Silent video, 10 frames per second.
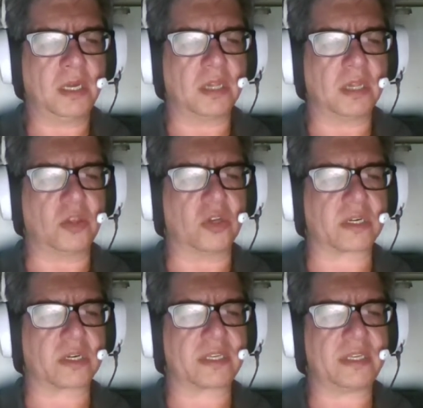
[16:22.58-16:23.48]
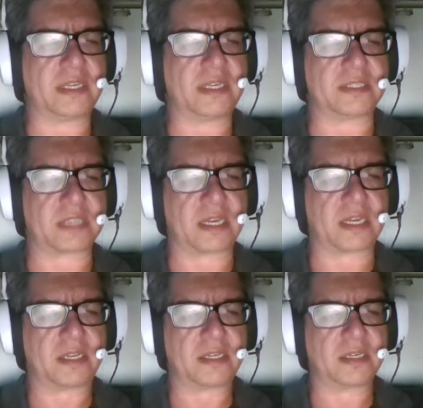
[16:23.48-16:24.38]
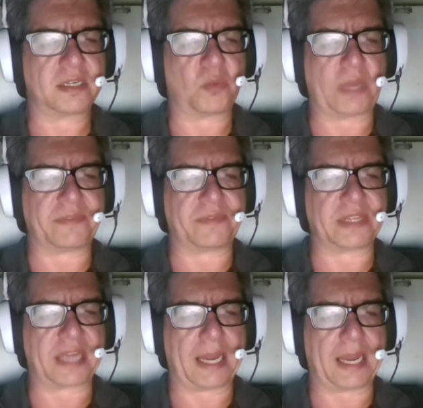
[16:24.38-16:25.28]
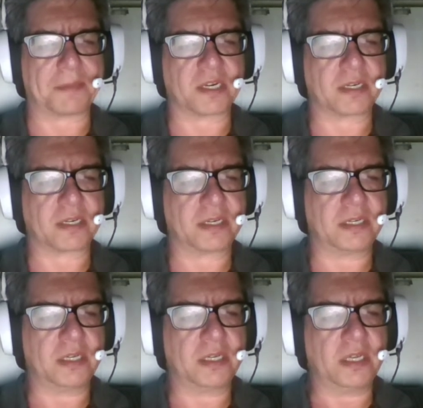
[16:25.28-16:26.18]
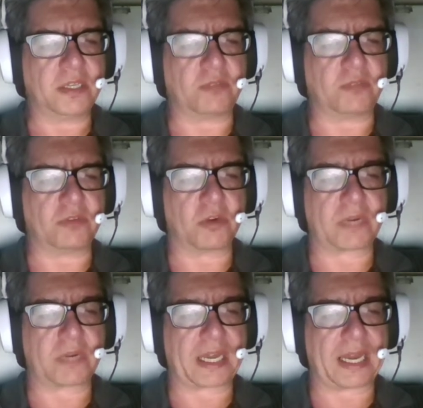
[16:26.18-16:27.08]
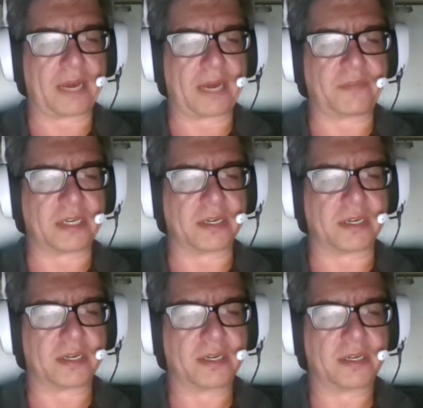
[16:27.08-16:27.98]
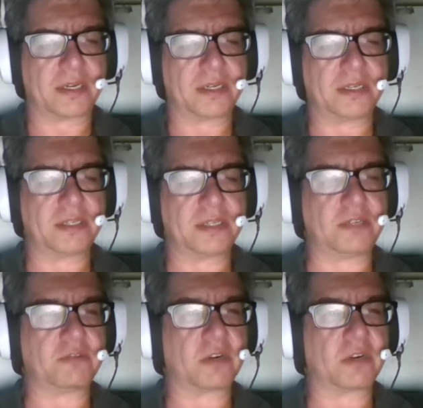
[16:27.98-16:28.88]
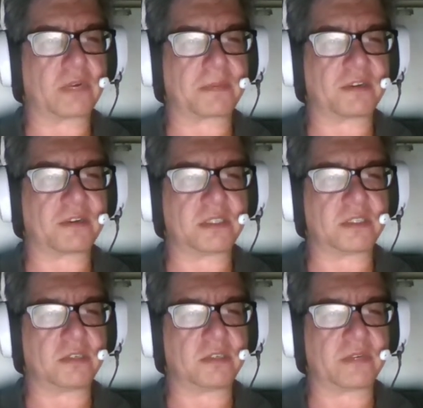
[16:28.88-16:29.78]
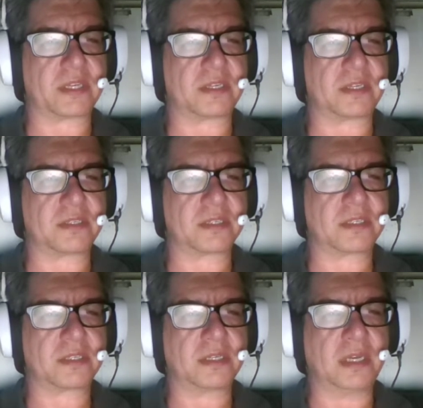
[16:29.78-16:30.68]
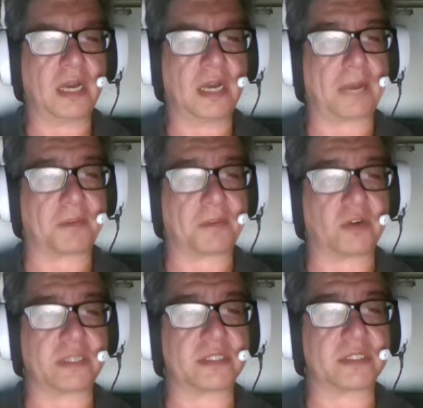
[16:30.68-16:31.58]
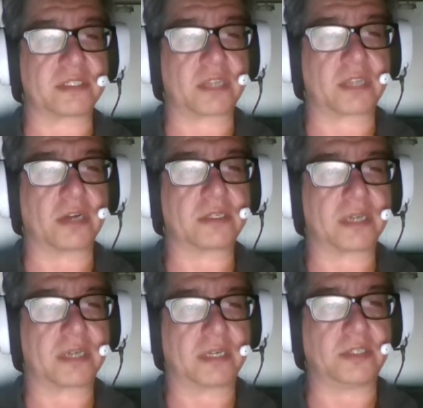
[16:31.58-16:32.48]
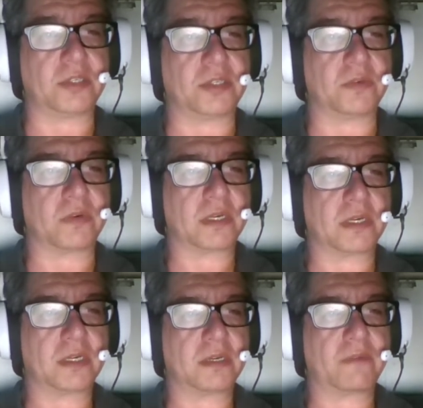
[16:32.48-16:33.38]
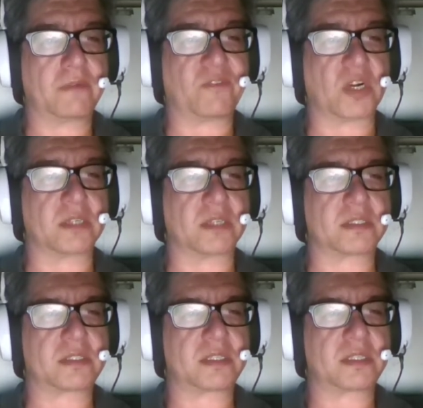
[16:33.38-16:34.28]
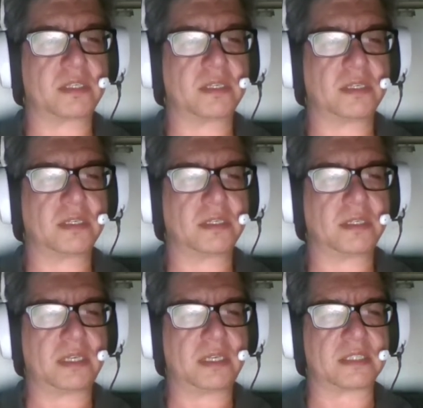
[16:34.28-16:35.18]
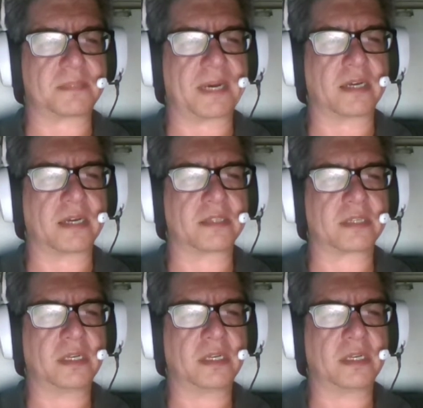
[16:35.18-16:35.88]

Look, he said, waving the hammer. You know what I have here. You know what I'm going to do with it? I'm going to start on you first. He smiled.